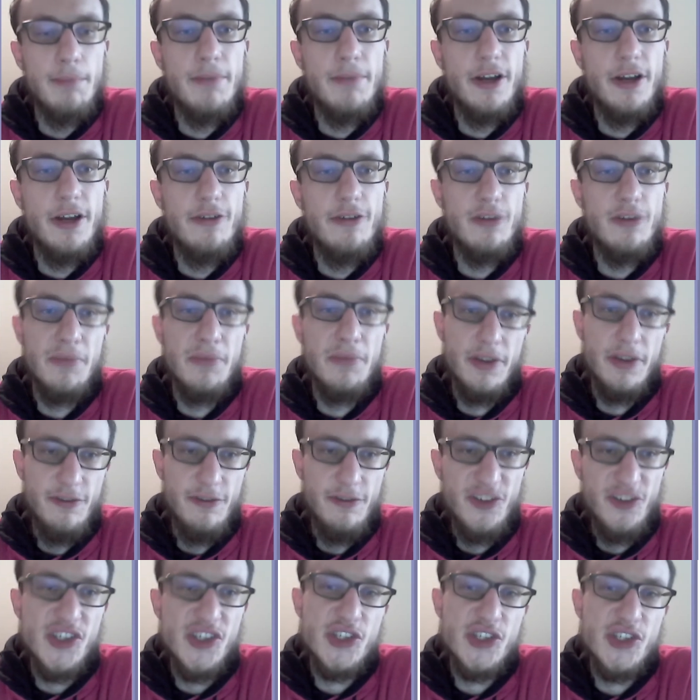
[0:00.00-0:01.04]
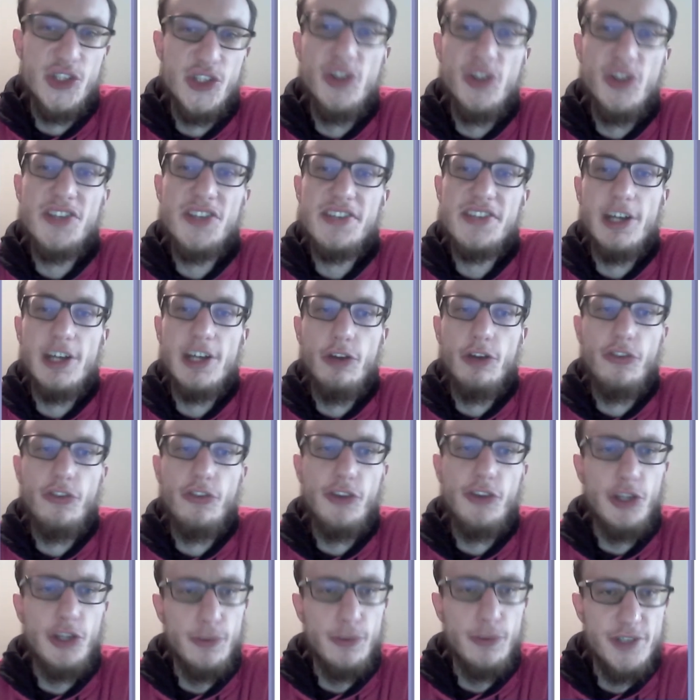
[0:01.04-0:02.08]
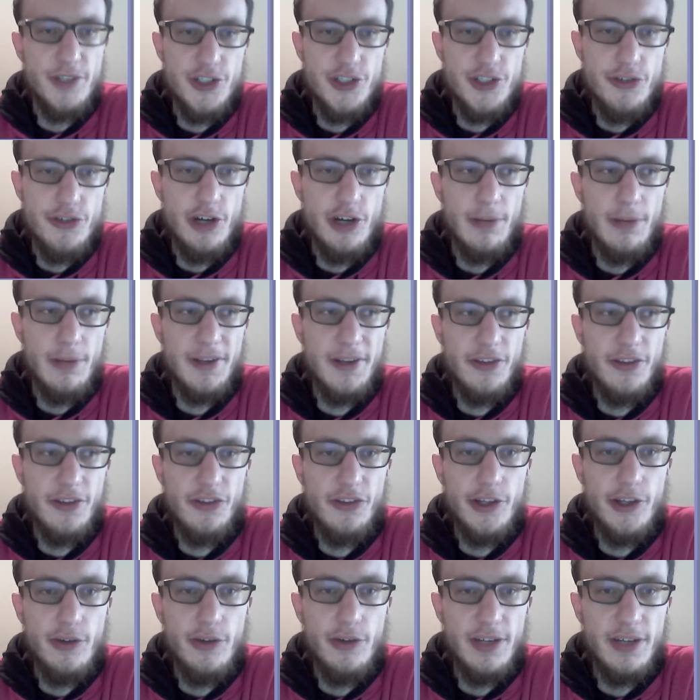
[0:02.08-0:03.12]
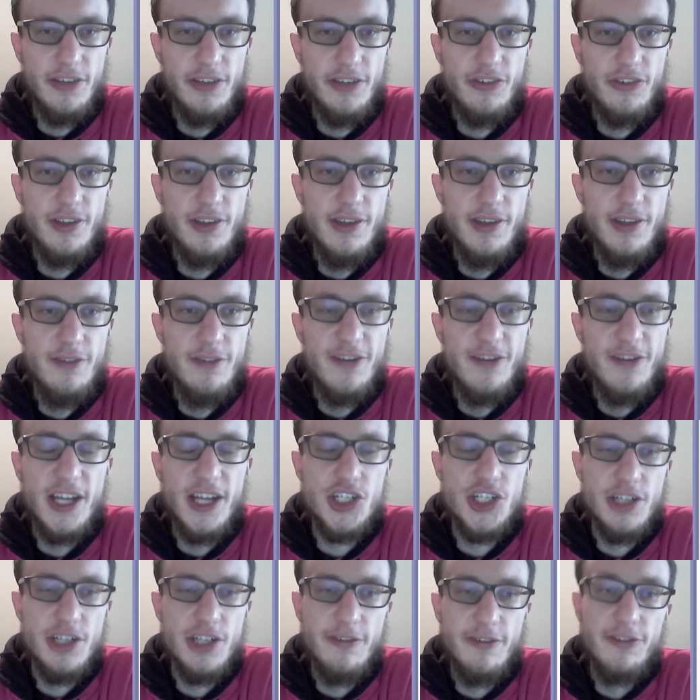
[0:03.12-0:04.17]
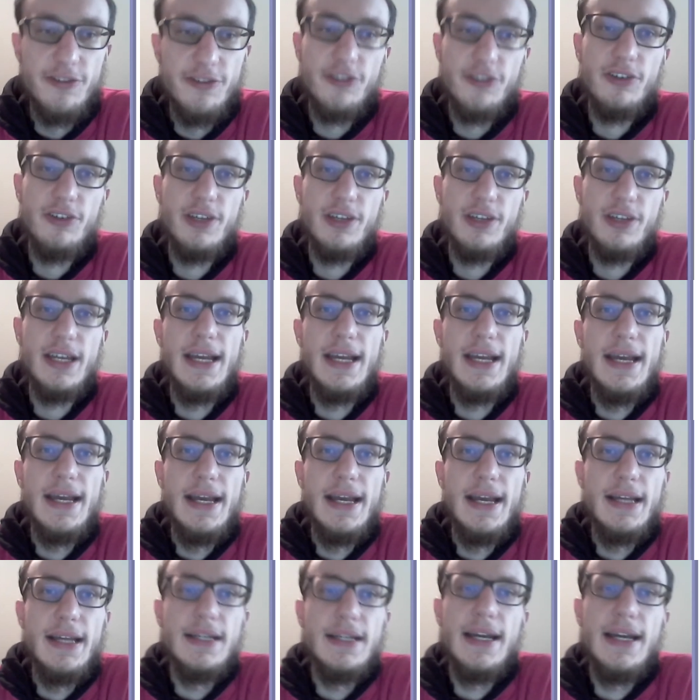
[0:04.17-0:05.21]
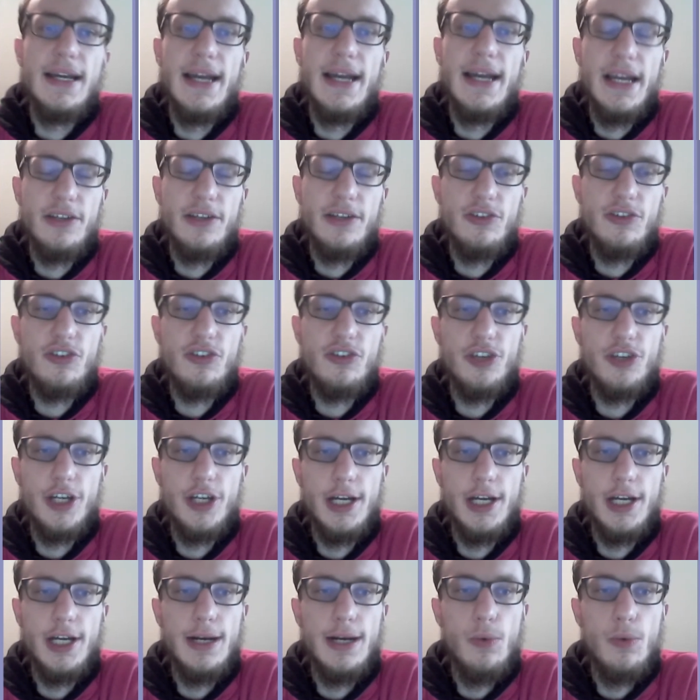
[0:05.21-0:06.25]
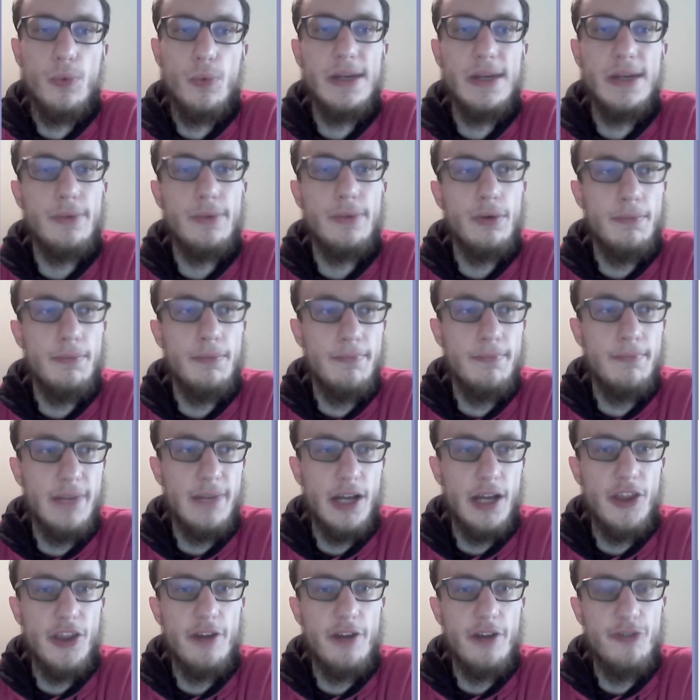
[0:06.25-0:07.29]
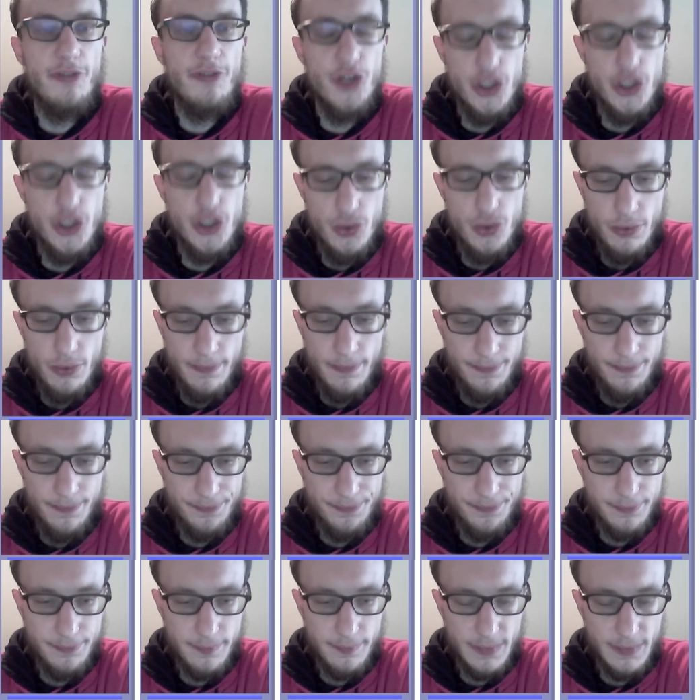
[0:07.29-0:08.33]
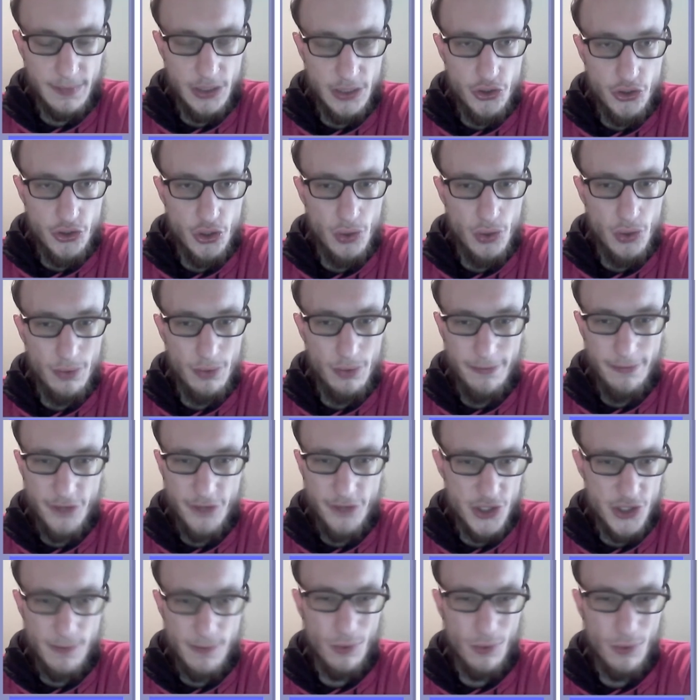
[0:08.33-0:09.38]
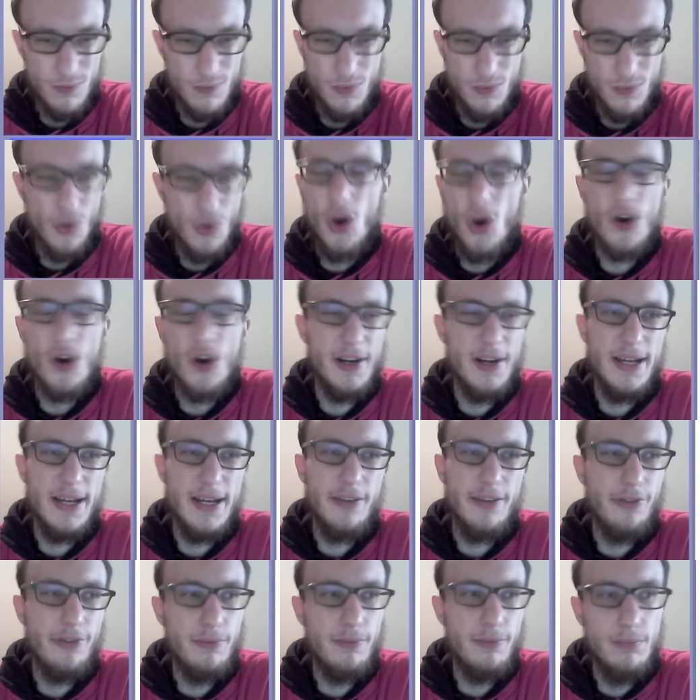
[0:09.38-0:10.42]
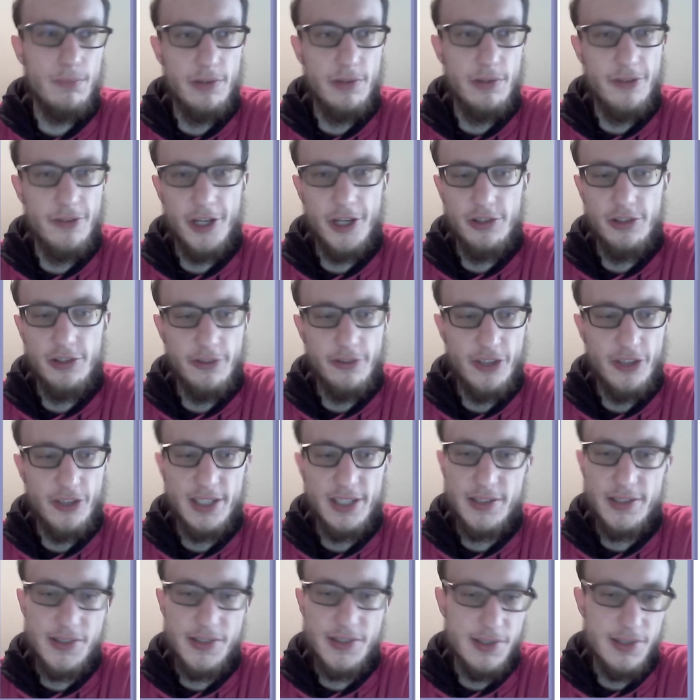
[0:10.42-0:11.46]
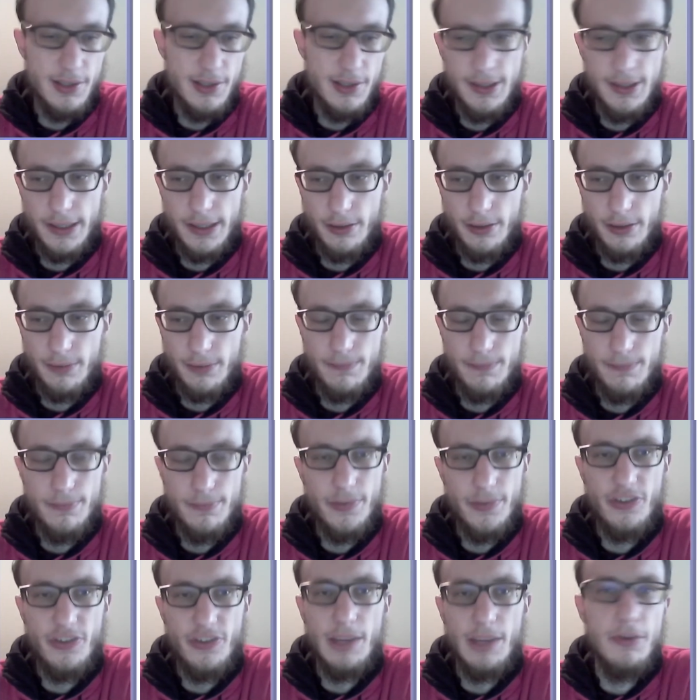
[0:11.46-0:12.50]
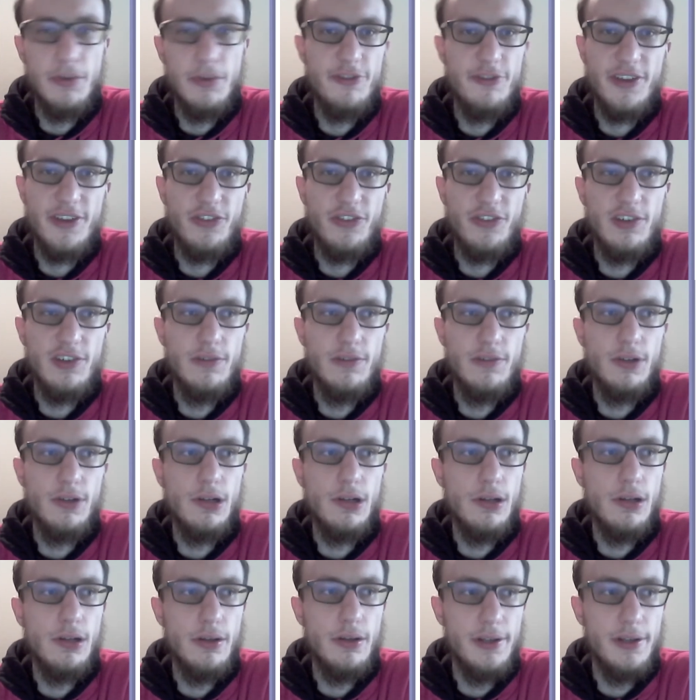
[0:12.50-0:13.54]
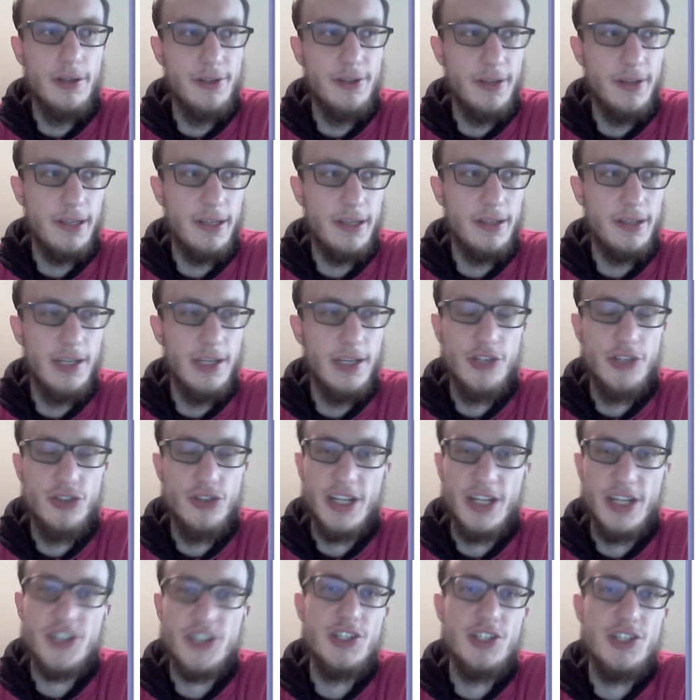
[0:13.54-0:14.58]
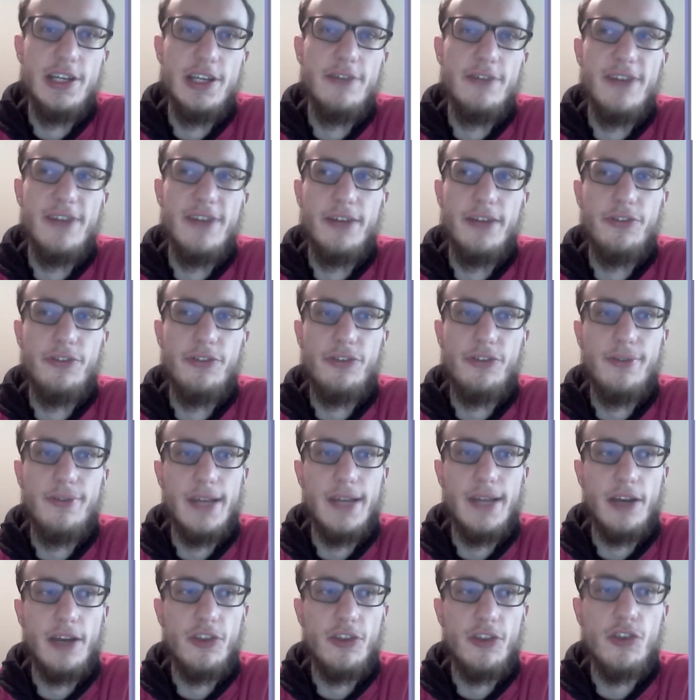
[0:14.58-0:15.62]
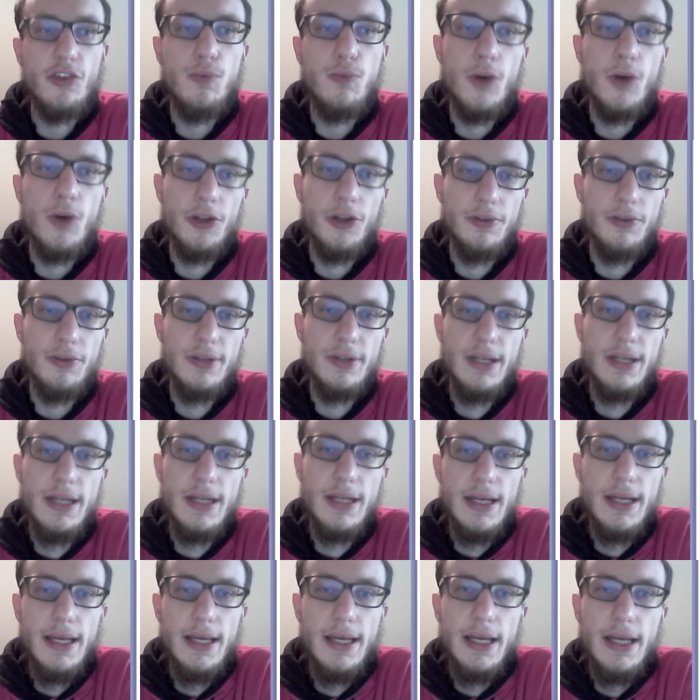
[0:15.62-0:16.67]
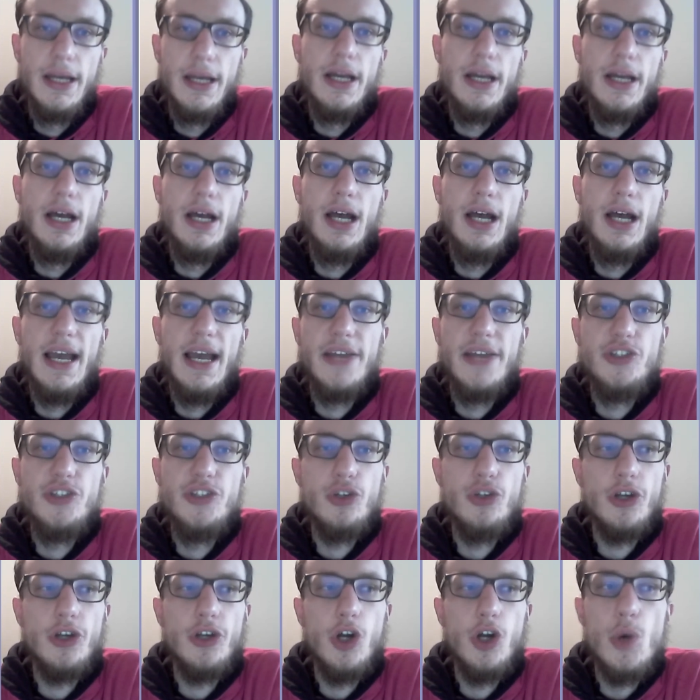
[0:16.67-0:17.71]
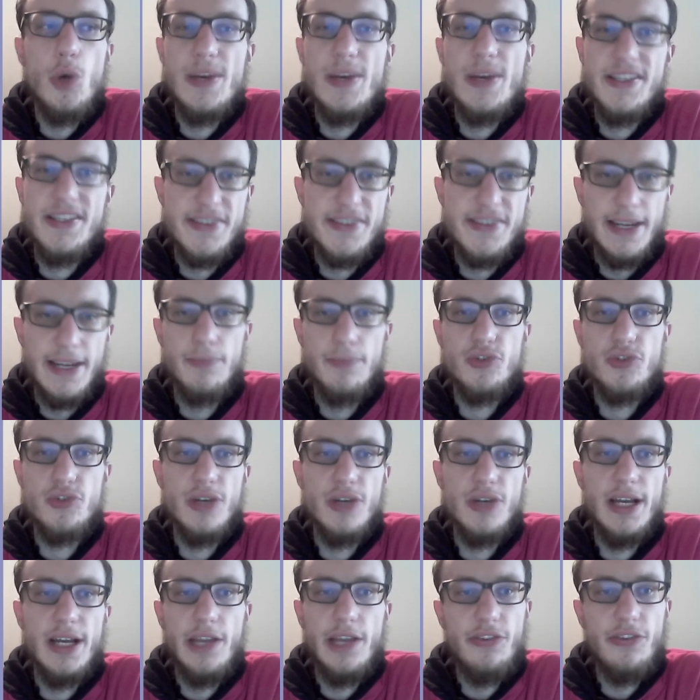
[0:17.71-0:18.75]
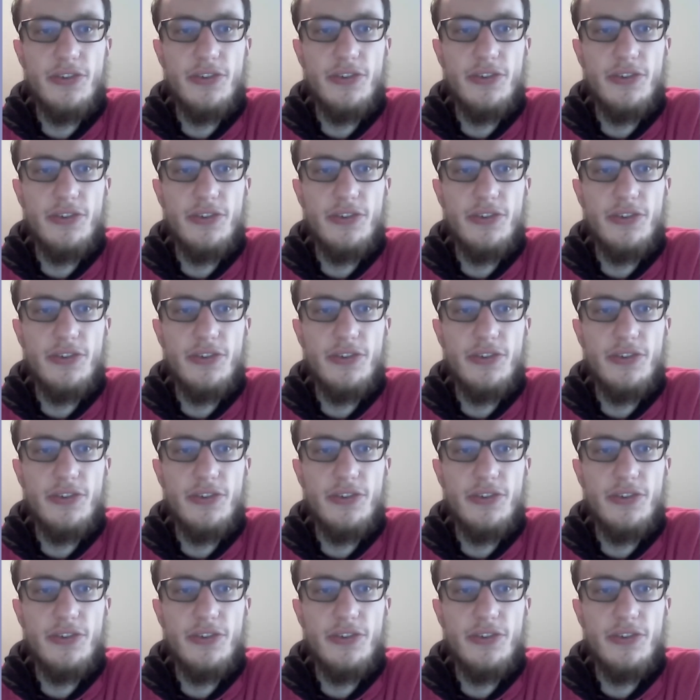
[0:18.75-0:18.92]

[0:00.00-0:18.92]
from the Physik Students Council, which in German is known as the Fachschaftsrat, and we are there for you to, first of all, organize a variety of things like summer festival and introductory events like this one. And you can always come to us